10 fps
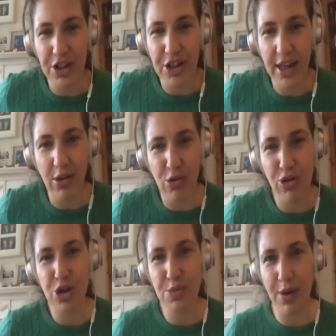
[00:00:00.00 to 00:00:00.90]
together all
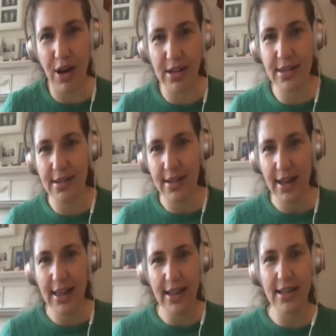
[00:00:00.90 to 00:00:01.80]
those parts, I
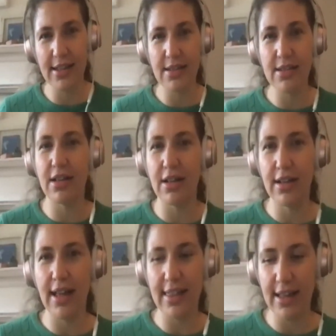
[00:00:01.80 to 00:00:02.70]
think is going to,
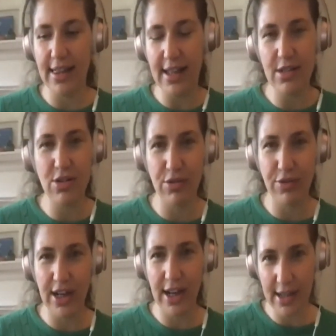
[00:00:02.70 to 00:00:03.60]
I think that's sort of
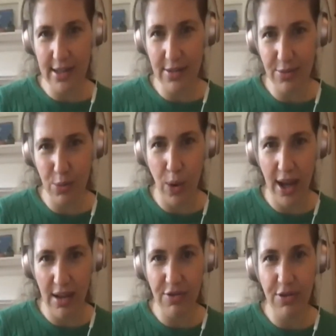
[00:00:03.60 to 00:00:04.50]
the next
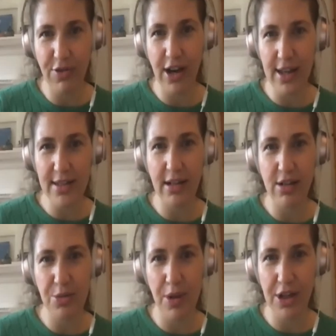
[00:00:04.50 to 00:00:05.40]
wave for us in
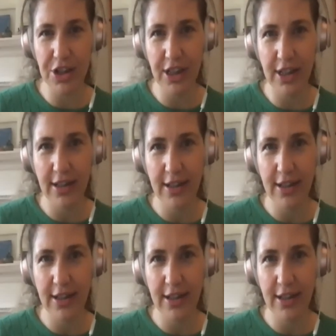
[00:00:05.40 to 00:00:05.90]
cosmology.